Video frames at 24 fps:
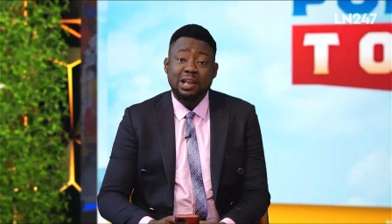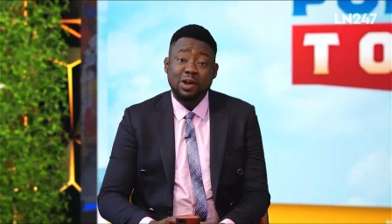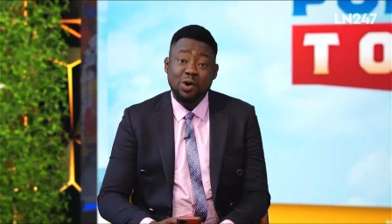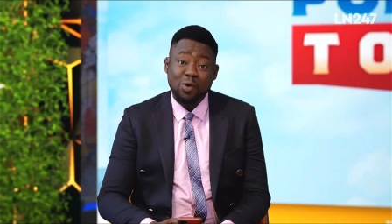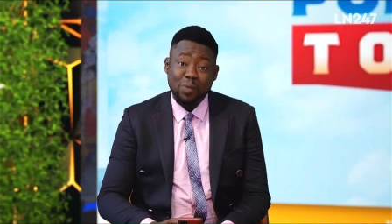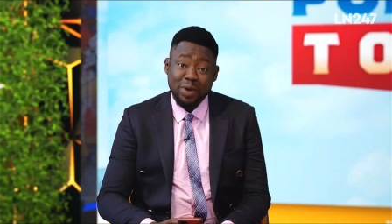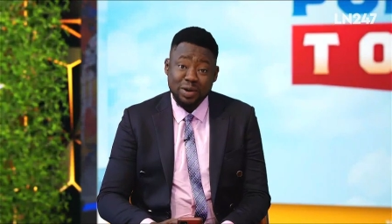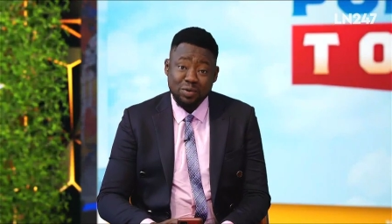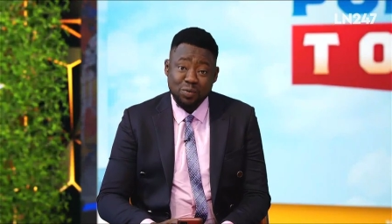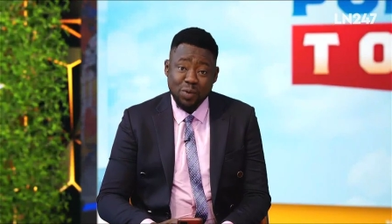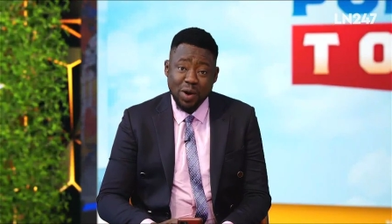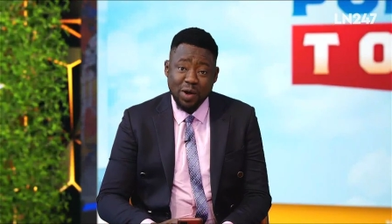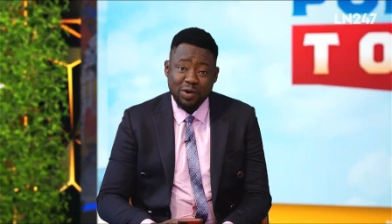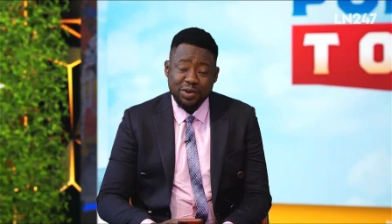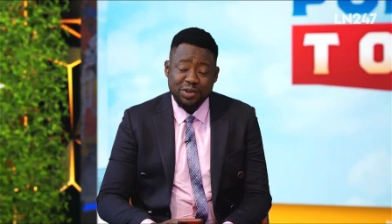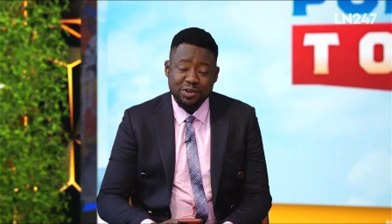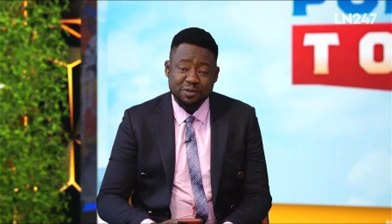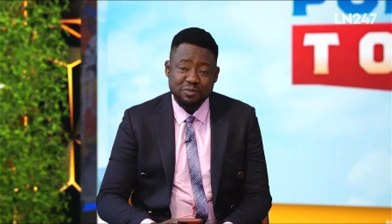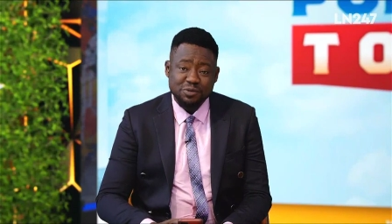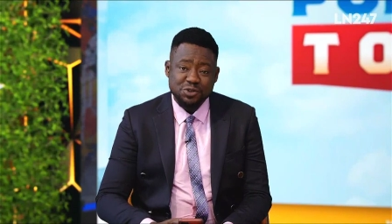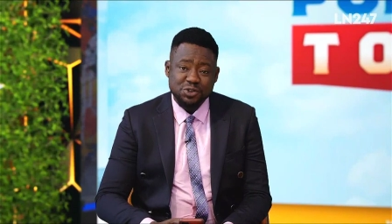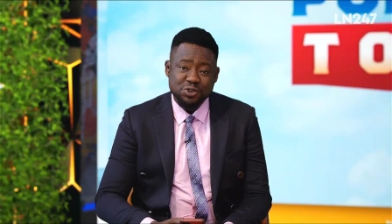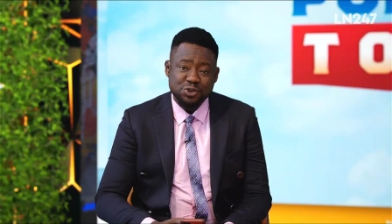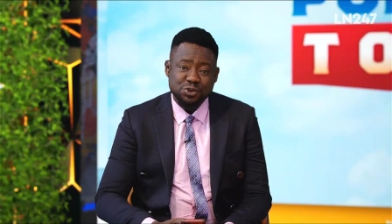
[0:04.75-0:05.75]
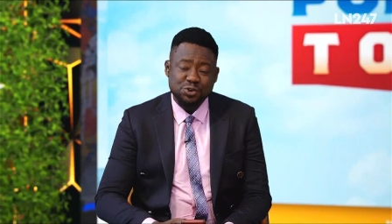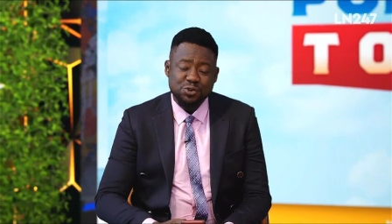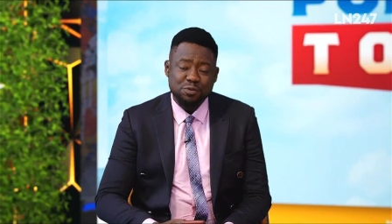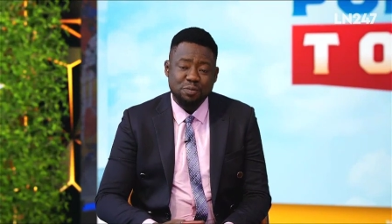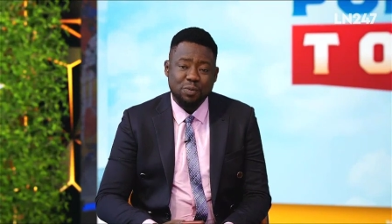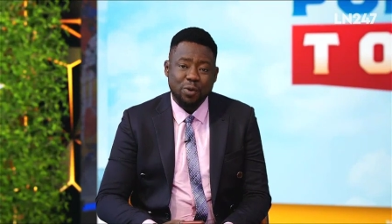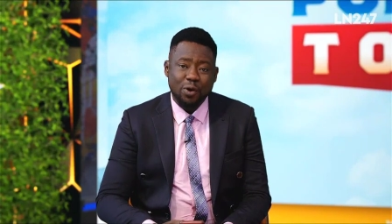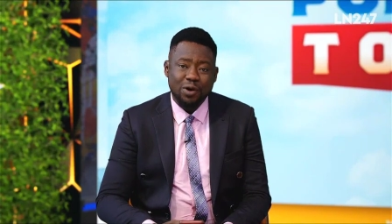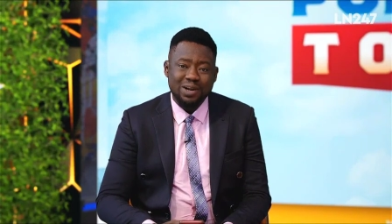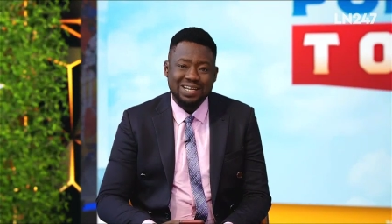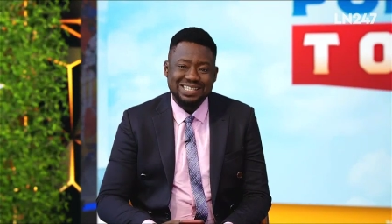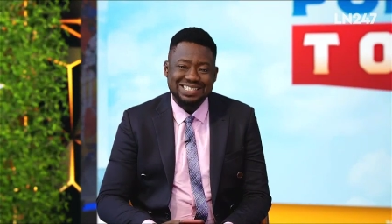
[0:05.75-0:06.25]
Hello and welcome
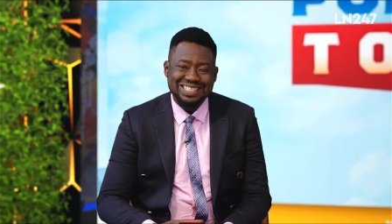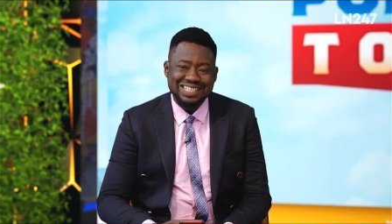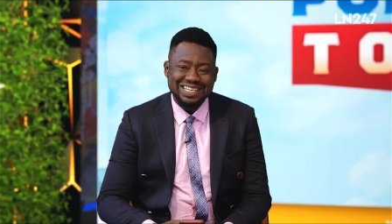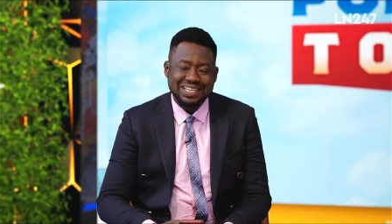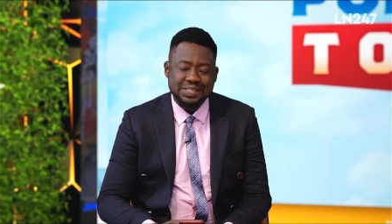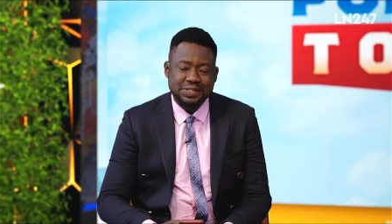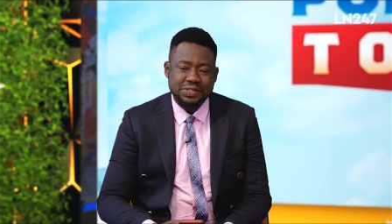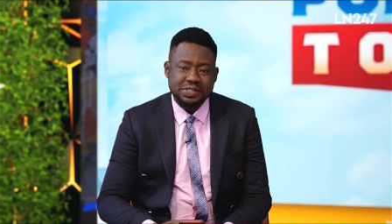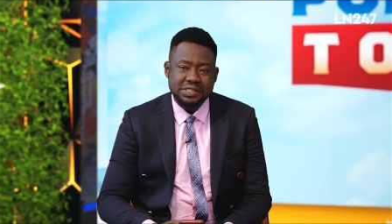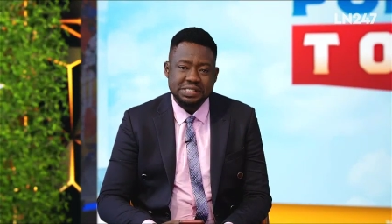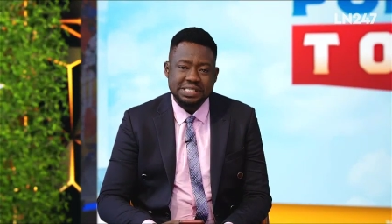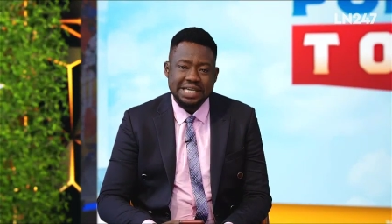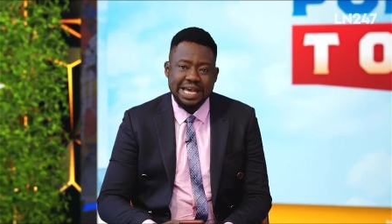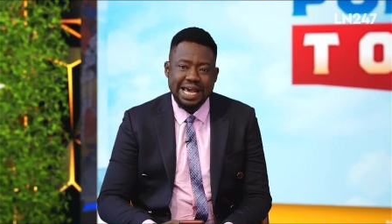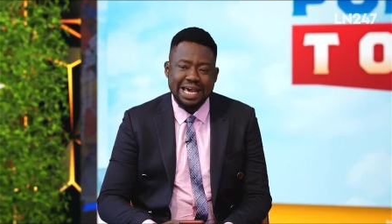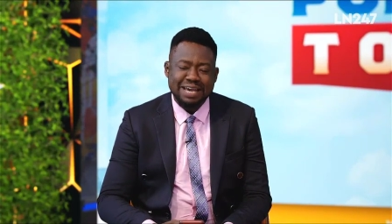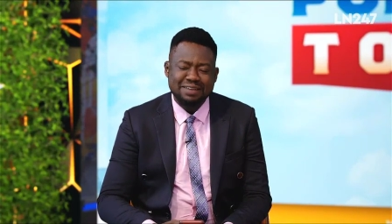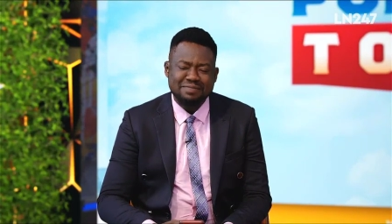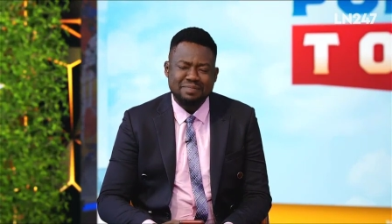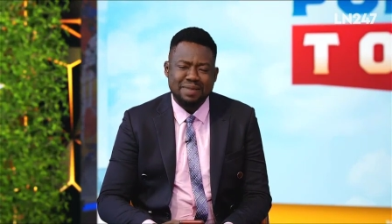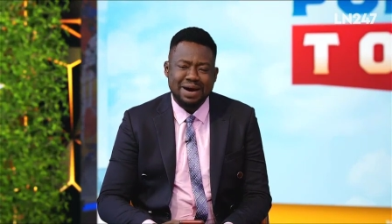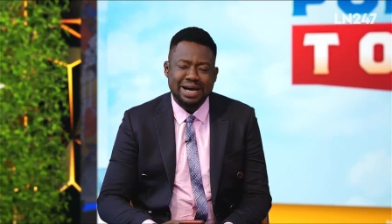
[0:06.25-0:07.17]
to Politics Today.